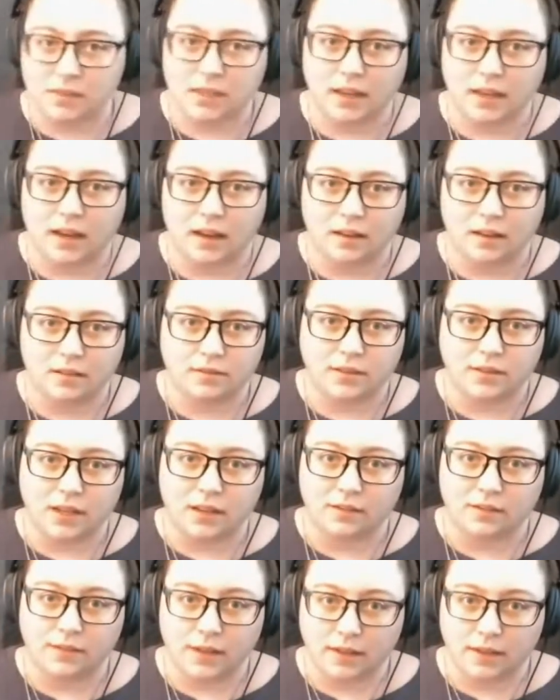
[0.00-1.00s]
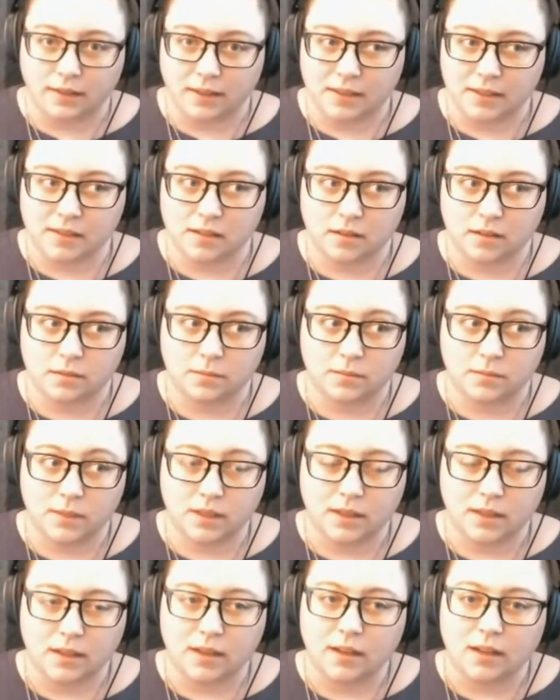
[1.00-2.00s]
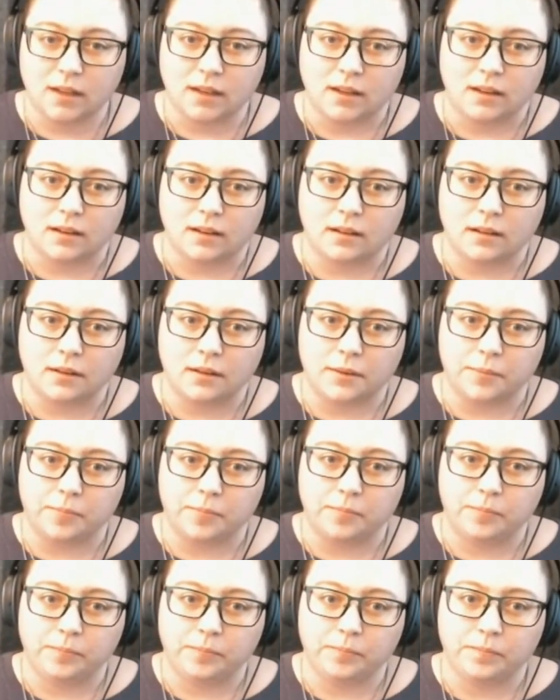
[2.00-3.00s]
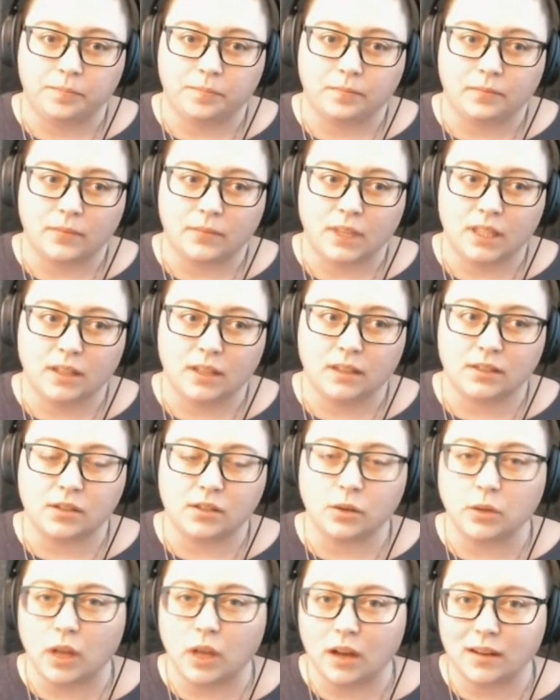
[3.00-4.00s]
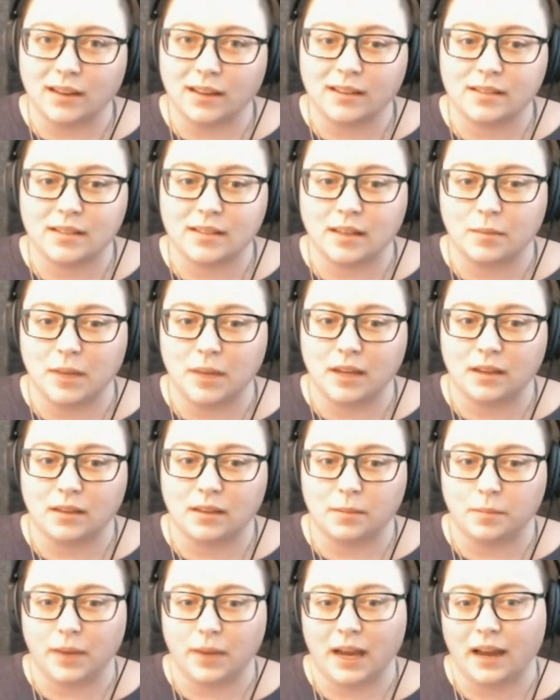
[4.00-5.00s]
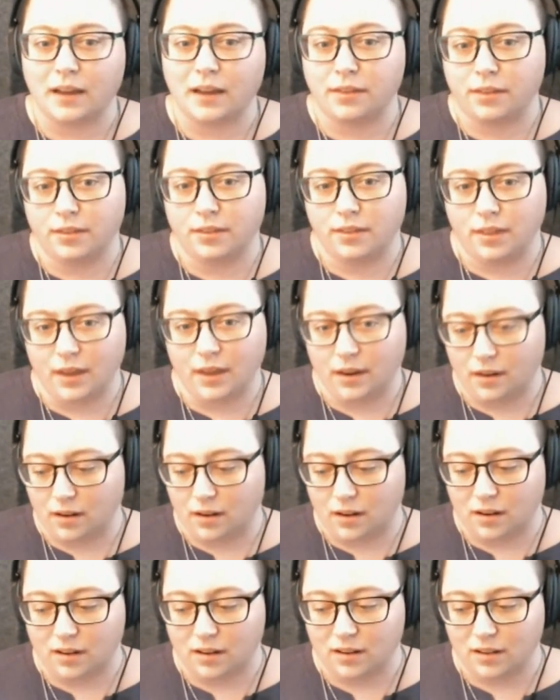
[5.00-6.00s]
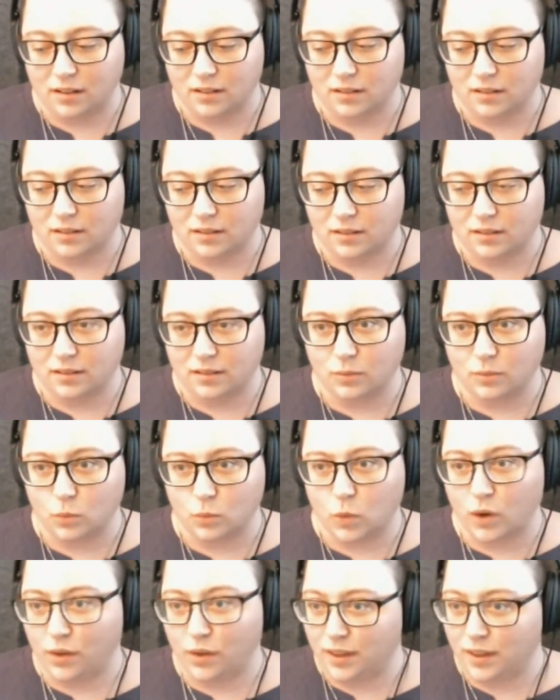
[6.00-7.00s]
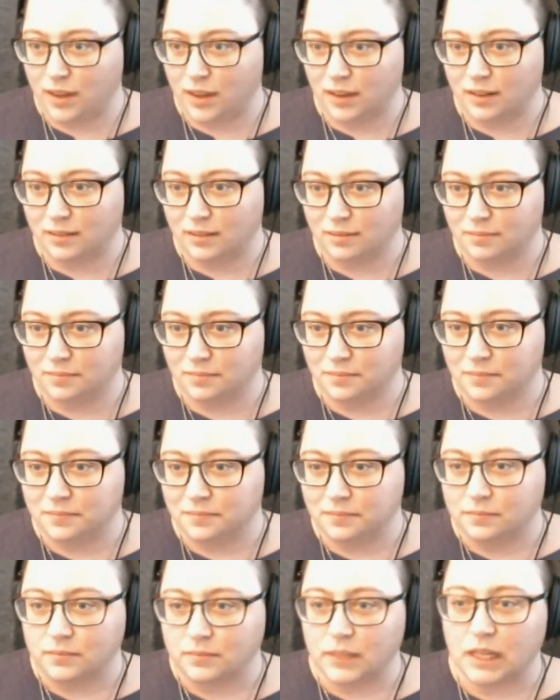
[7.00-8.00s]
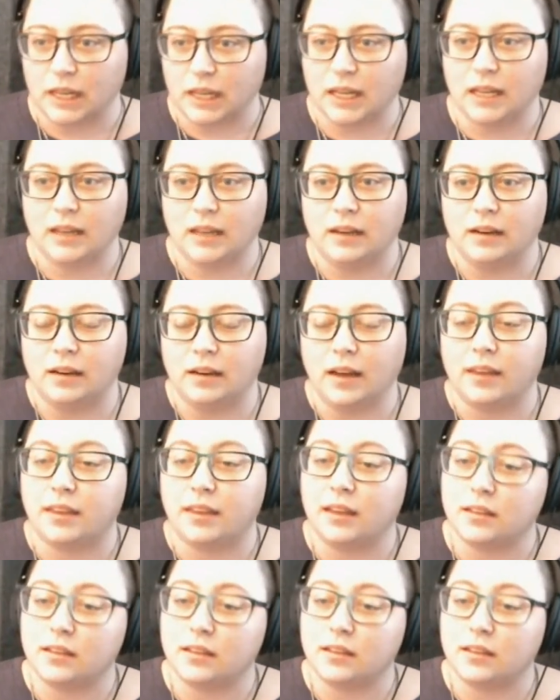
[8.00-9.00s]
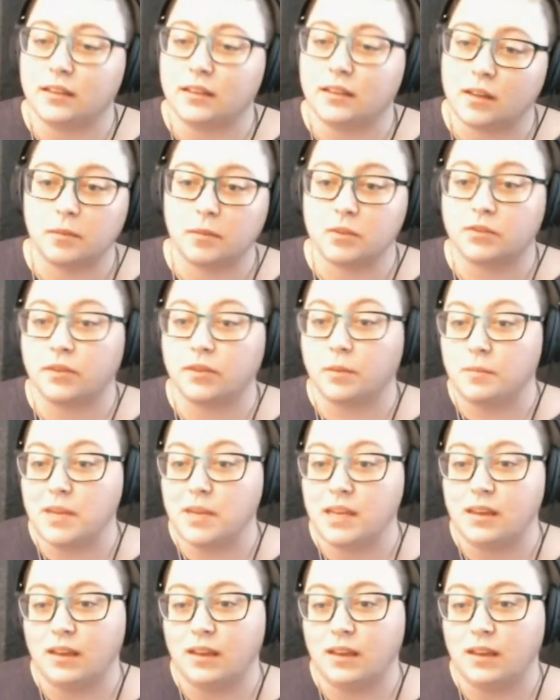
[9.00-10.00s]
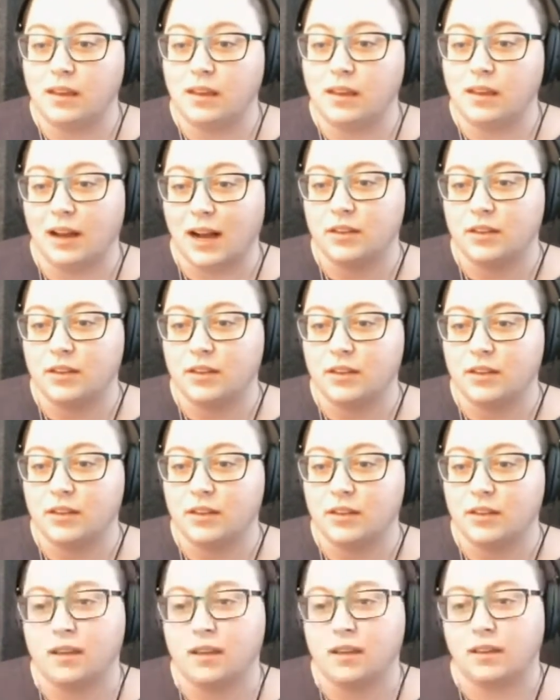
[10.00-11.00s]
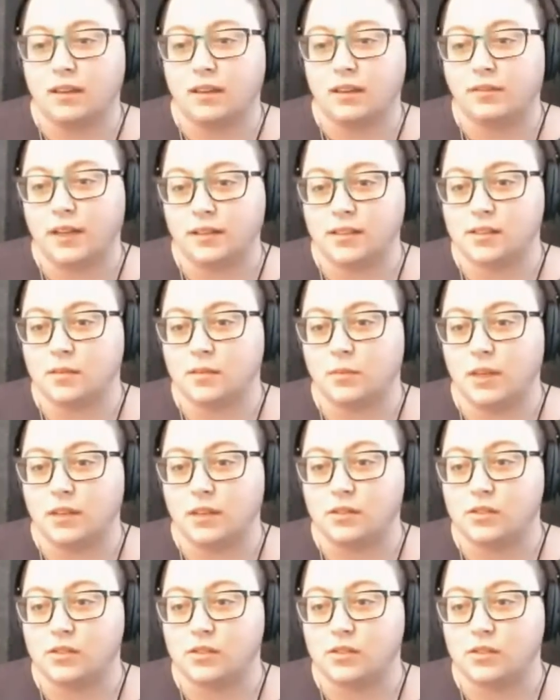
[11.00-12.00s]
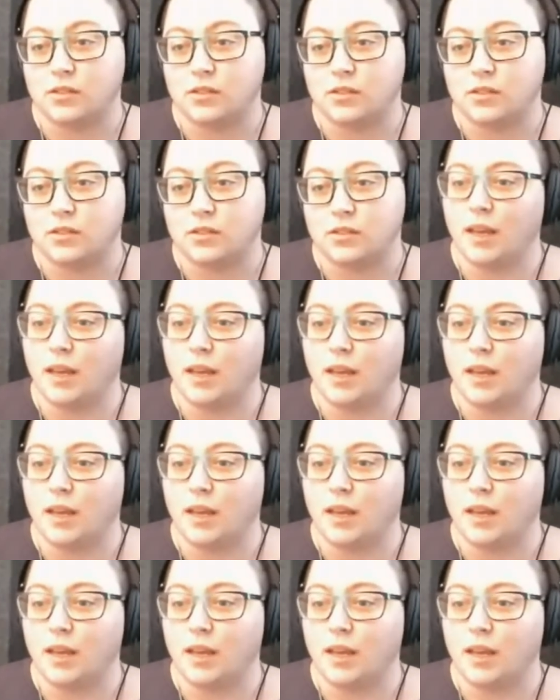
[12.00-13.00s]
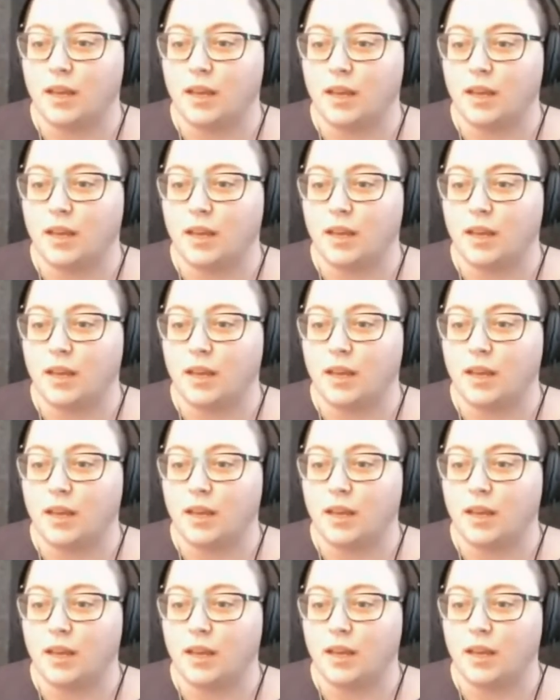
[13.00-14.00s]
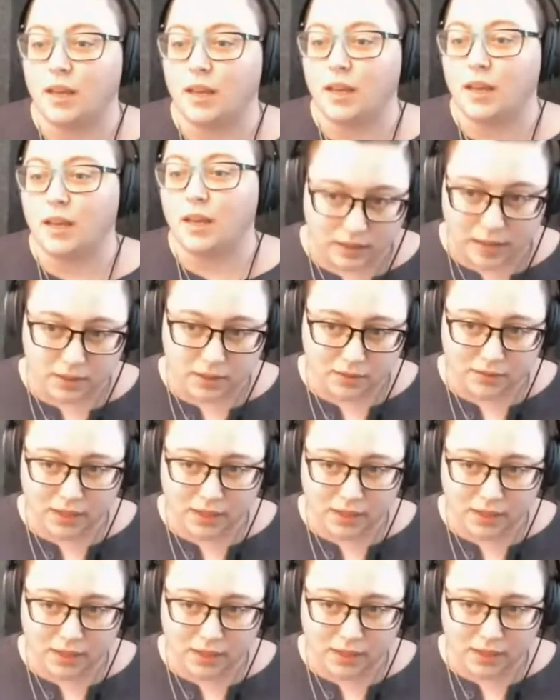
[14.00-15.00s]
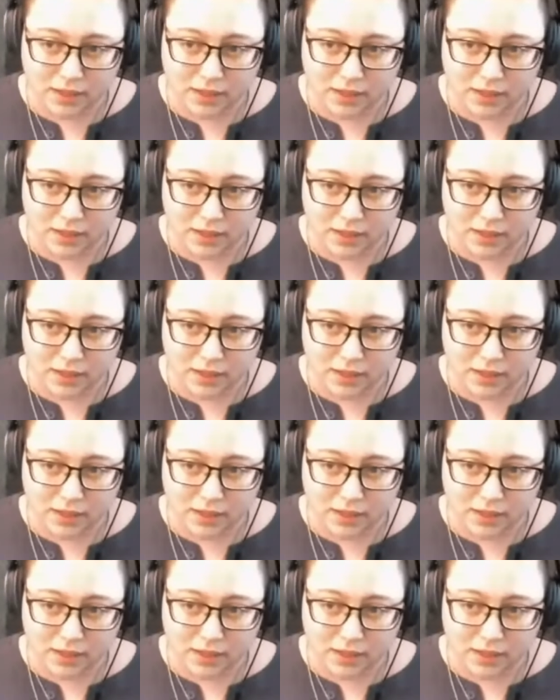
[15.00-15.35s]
that have like fatalism. Um, so long as they make the path there worth it. And I think sometimes for me, I enjoy fatalism in solo games more than in collaborative games